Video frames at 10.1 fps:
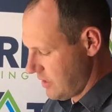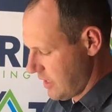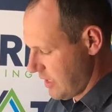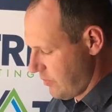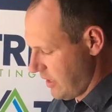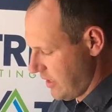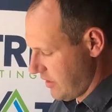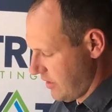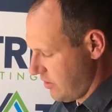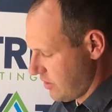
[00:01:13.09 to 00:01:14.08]
and
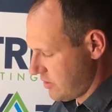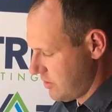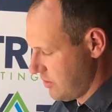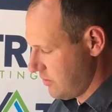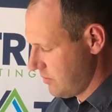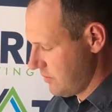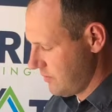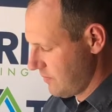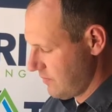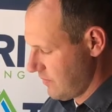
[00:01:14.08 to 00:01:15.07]
immediately hook to
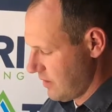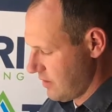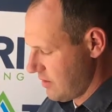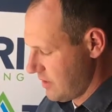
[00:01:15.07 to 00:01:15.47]
the